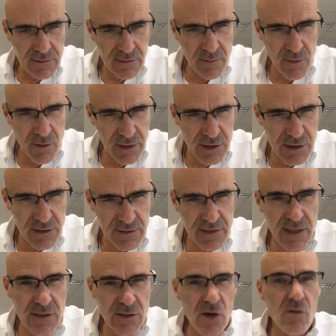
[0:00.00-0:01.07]
among each other.
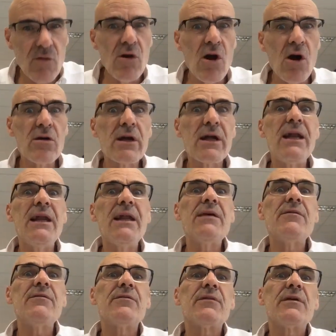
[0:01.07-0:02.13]
They no longer
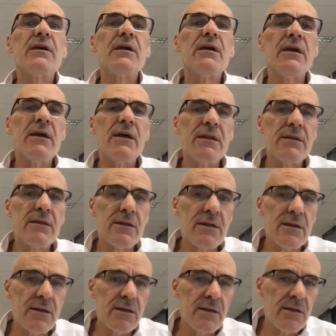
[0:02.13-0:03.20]
live in
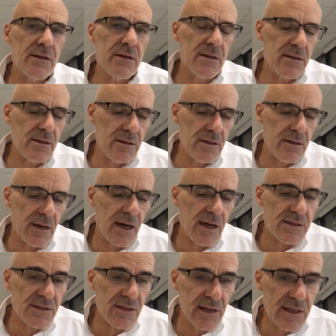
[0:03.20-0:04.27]

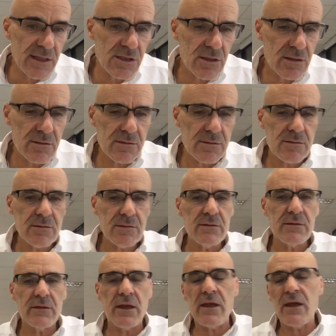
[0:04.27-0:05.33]
isolation.
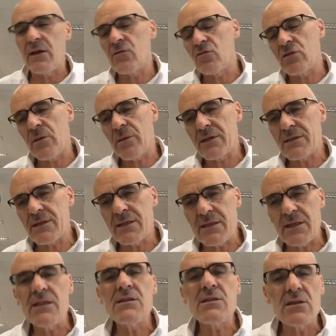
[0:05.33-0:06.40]
They are, to some extent,
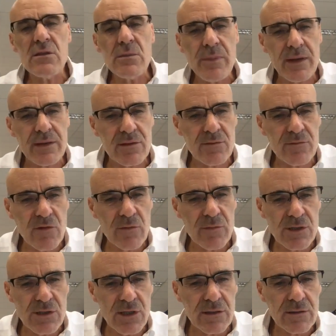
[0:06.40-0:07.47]
interdependent from
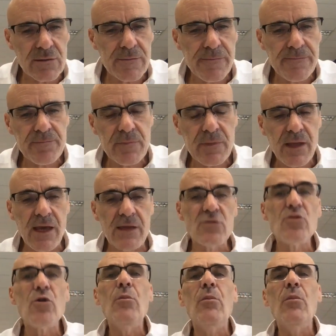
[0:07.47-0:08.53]
each other.
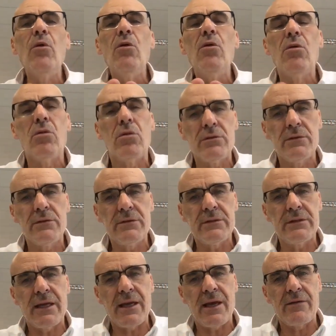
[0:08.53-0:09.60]
And the more
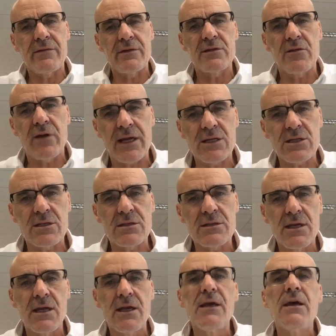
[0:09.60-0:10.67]
they have interactions,
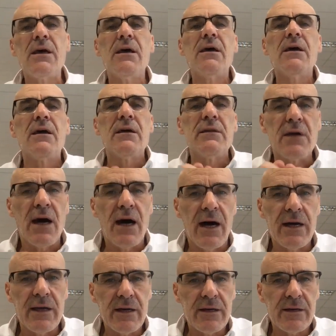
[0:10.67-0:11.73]
the
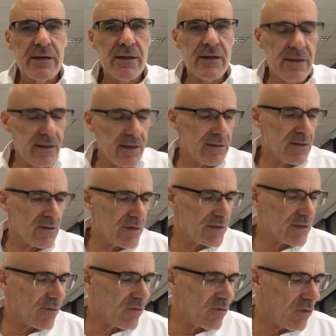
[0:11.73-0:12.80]
higher is the
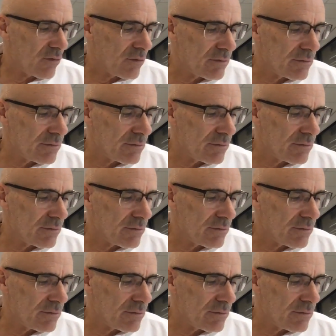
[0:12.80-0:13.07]
risk of war.